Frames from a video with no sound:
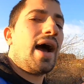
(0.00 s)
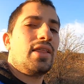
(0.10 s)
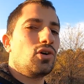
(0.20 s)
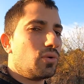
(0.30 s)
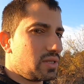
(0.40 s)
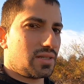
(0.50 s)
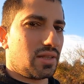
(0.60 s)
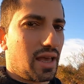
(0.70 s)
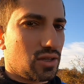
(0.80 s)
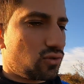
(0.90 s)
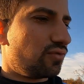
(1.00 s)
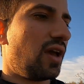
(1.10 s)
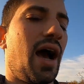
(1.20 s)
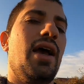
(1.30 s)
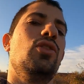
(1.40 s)
I know it's an
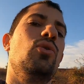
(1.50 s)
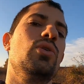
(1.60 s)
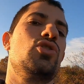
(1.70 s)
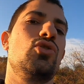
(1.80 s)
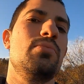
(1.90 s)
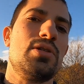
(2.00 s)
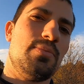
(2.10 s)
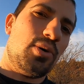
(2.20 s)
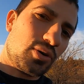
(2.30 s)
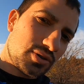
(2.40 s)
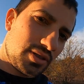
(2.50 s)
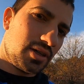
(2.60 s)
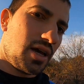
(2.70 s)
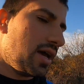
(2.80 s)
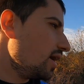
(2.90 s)
SUV, I know it should be sporty